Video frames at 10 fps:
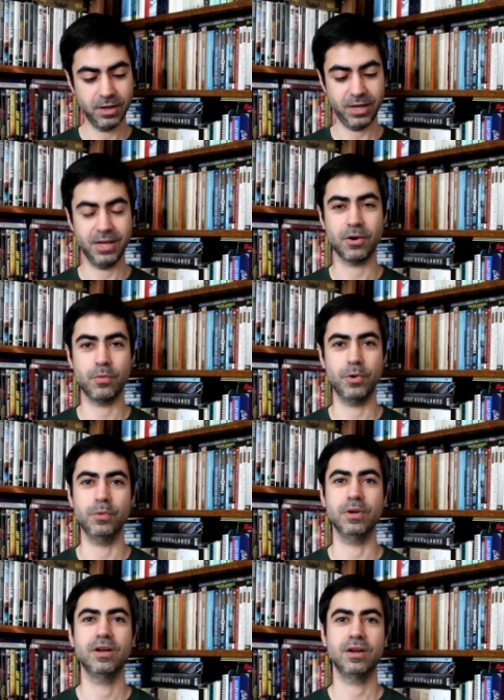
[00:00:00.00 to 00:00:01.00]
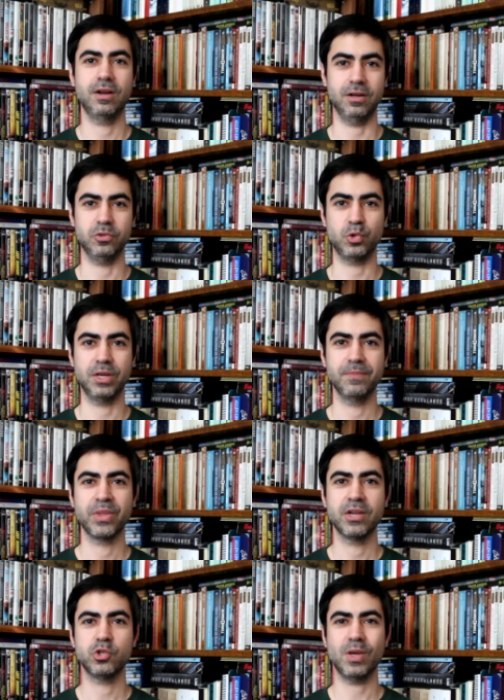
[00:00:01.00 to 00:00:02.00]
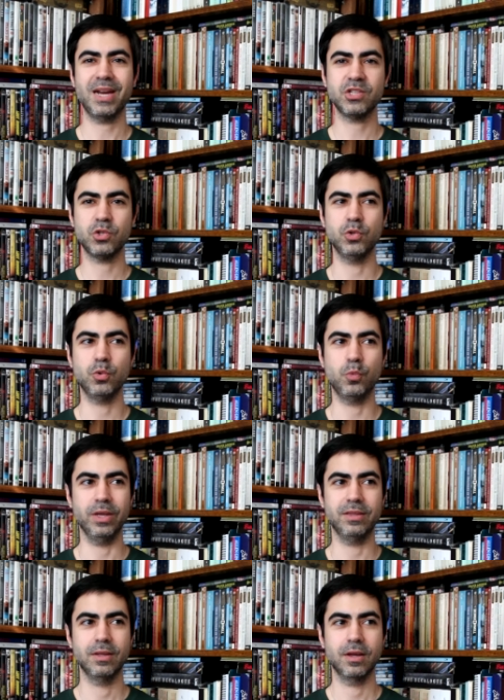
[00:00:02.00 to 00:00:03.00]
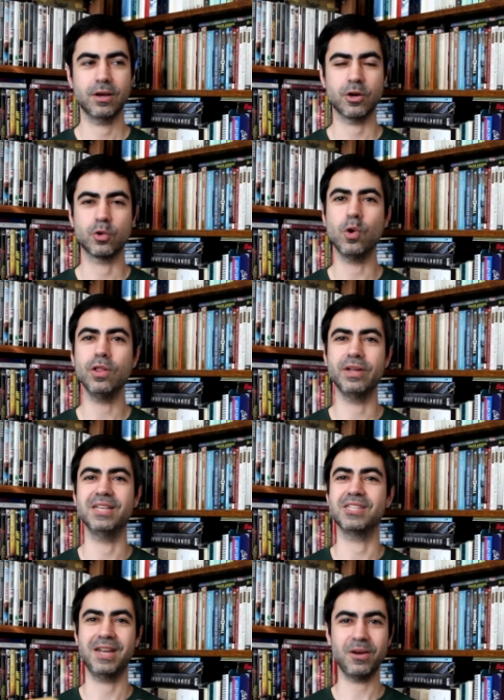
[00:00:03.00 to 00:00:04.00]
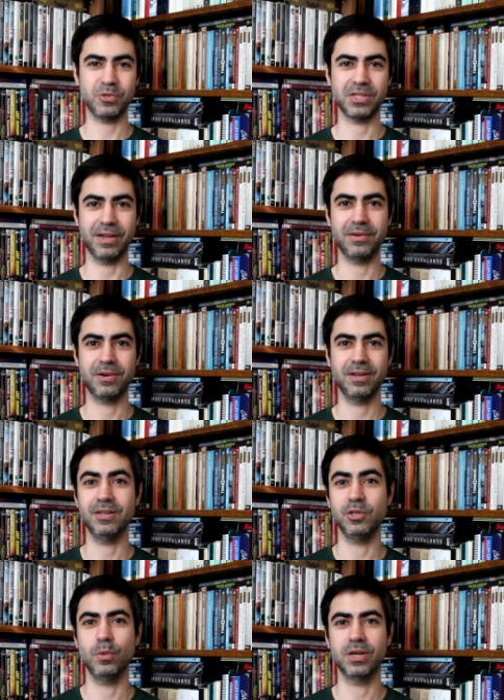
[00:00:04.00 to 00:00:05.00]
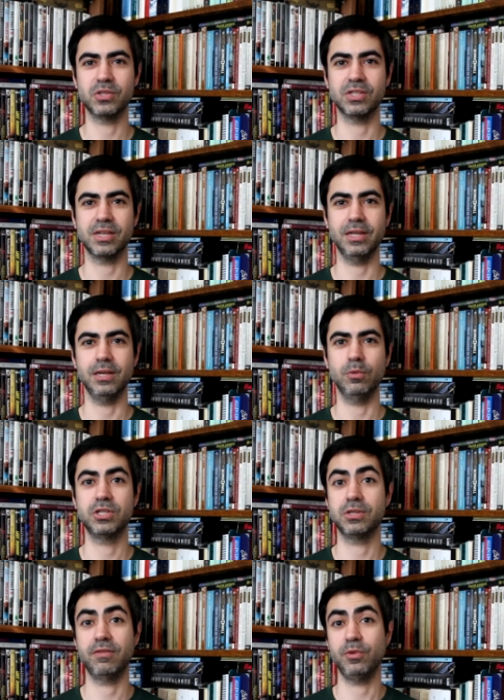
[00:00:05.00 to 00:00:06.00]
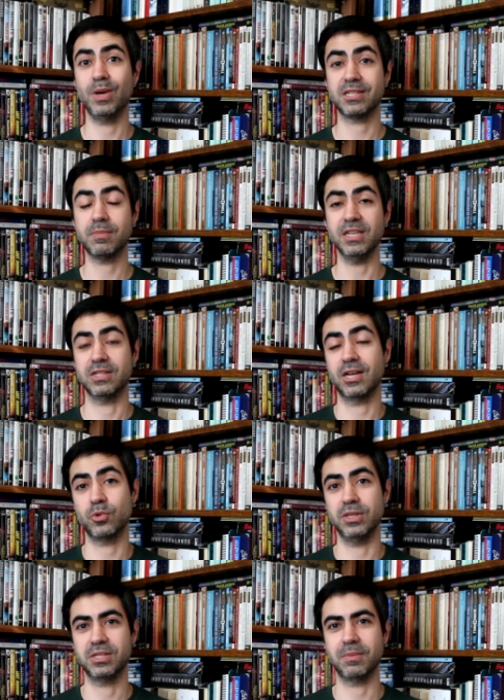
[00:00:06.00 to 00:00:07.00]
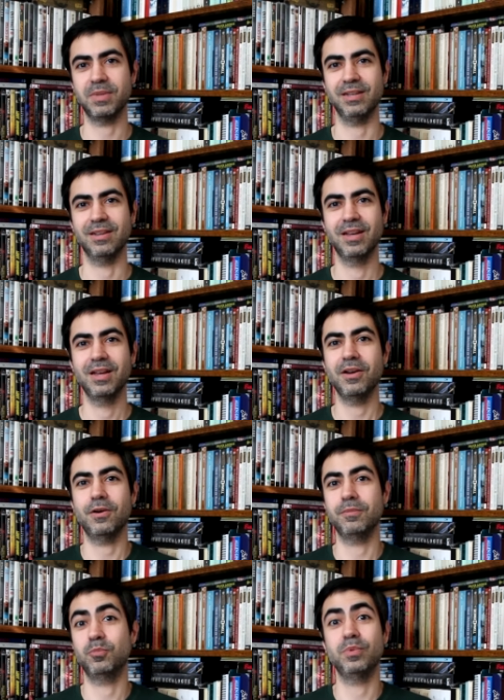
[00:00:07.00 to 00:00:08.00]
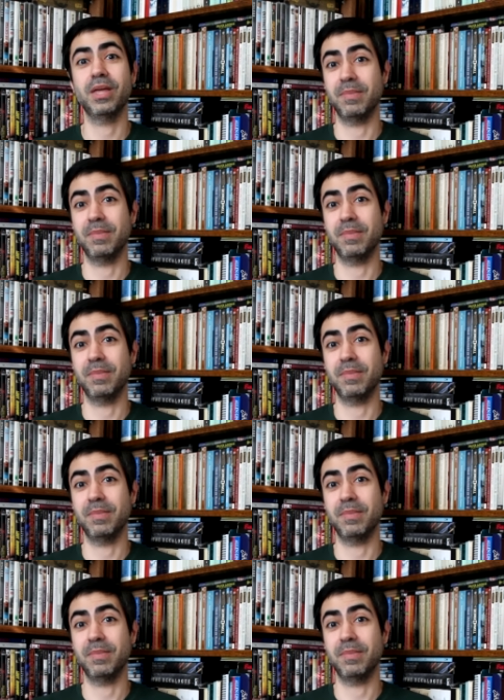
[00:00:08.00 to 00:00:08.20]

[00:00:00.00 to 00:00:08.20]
in her own country. So that has to do with her quality as an outsider in U.S. society, which, if you ask me, is actually something that